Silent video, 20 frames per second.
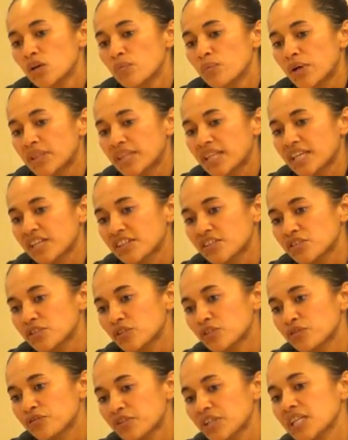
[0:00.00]
But they are
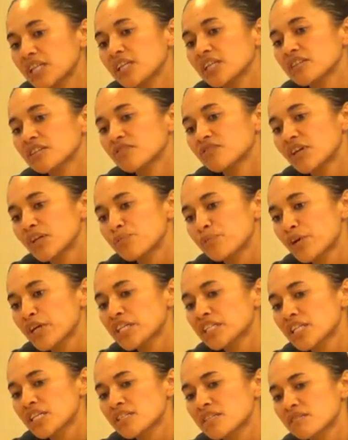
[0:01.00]
still feeling the
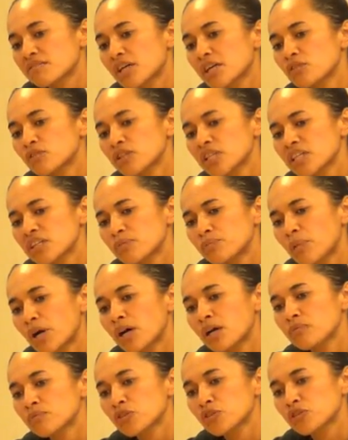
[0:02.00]
vibrations of not only the
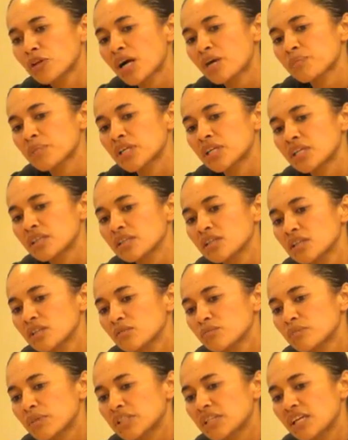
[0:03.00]
bombs dropping,
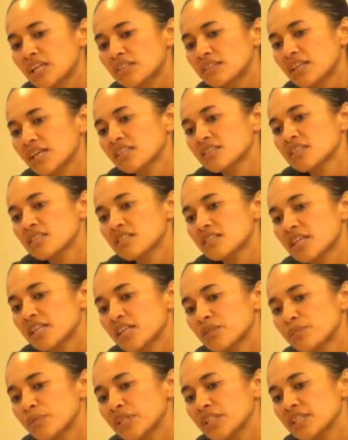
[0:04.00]
but the intentions that
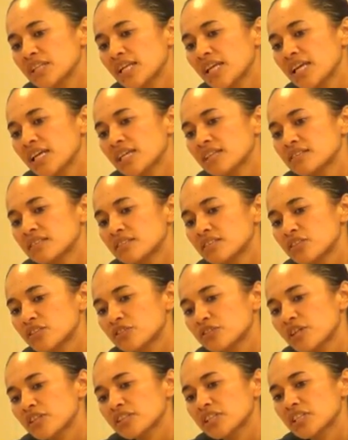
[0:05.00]
are being made, the
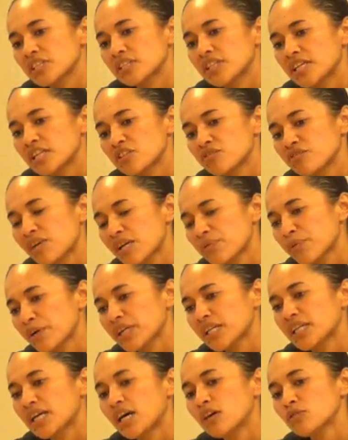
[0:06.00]
destruction that is
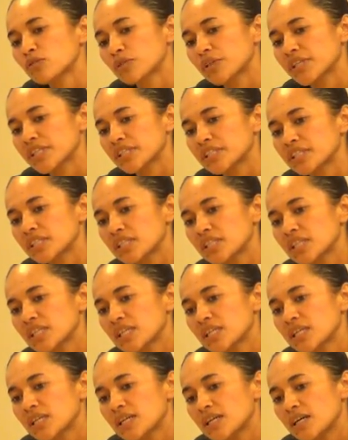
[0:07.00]
vibrating outward
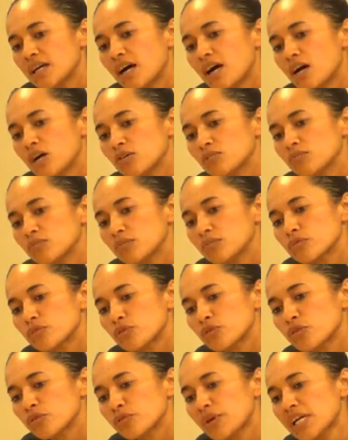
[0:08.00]
to
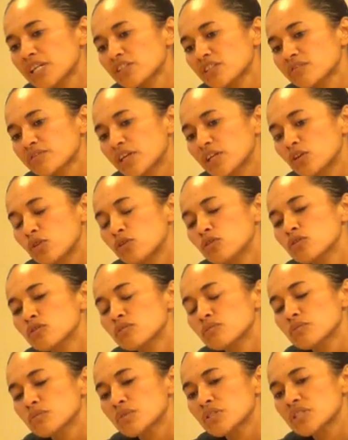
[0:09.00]
the rest of our
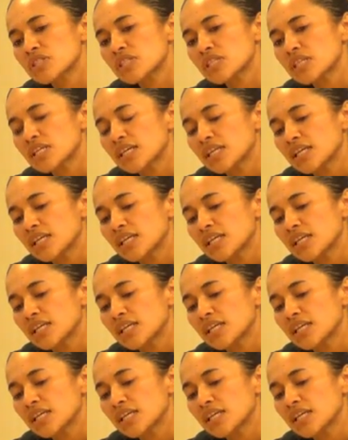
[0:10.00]
homes.